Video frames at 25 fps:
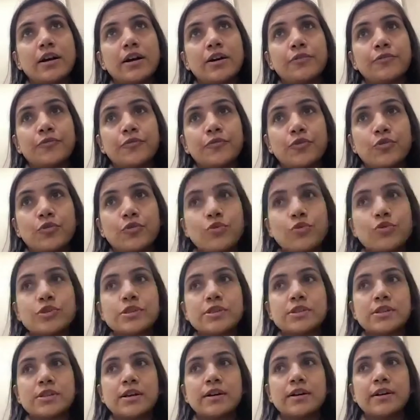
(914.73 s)
of
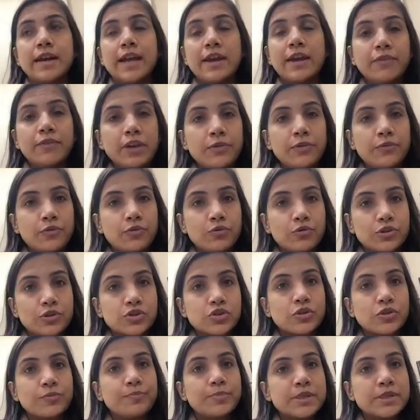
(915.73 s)
course uh, heavily
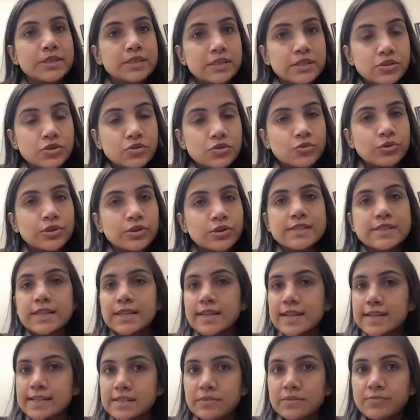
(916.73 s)
focused on business owners and
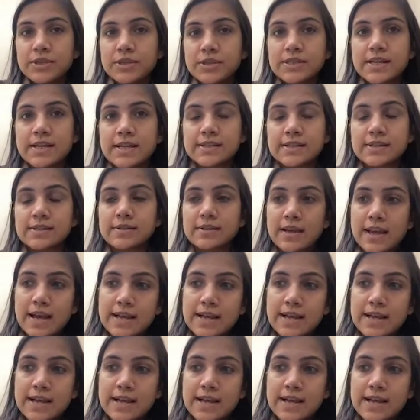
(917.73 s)
smes as a,